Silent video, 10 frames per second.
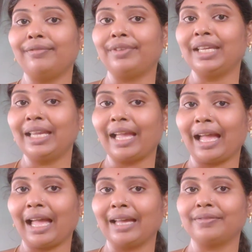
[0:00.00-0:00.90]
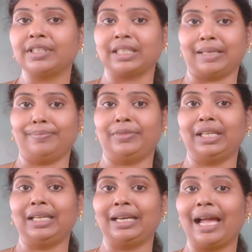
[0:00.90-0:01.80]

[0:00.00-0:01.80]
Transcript: we have something